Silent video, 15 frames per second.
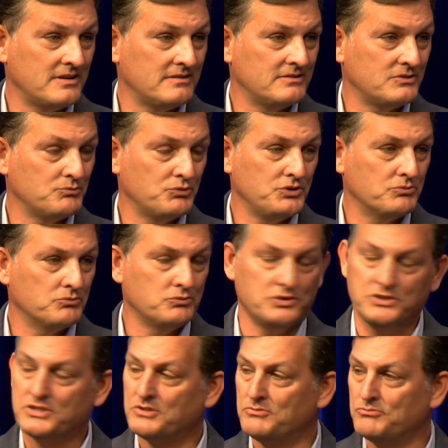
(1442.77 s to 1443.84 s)
right. we,
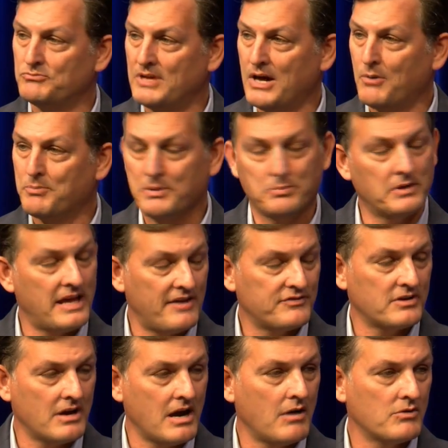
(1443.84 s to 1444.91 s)
we can help people
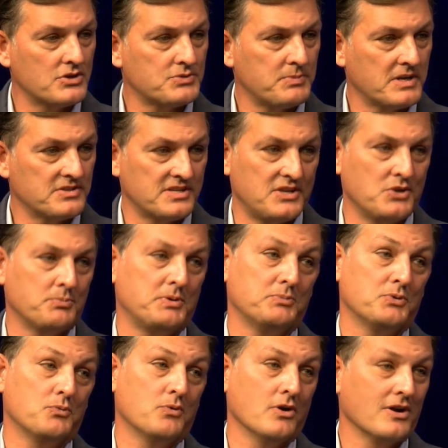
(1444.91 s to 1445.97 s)
after hours because I know
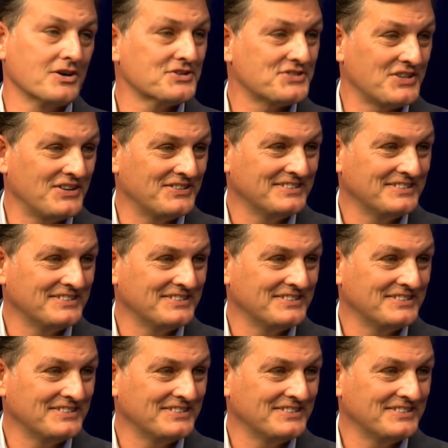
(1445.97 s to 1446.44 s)
people work. So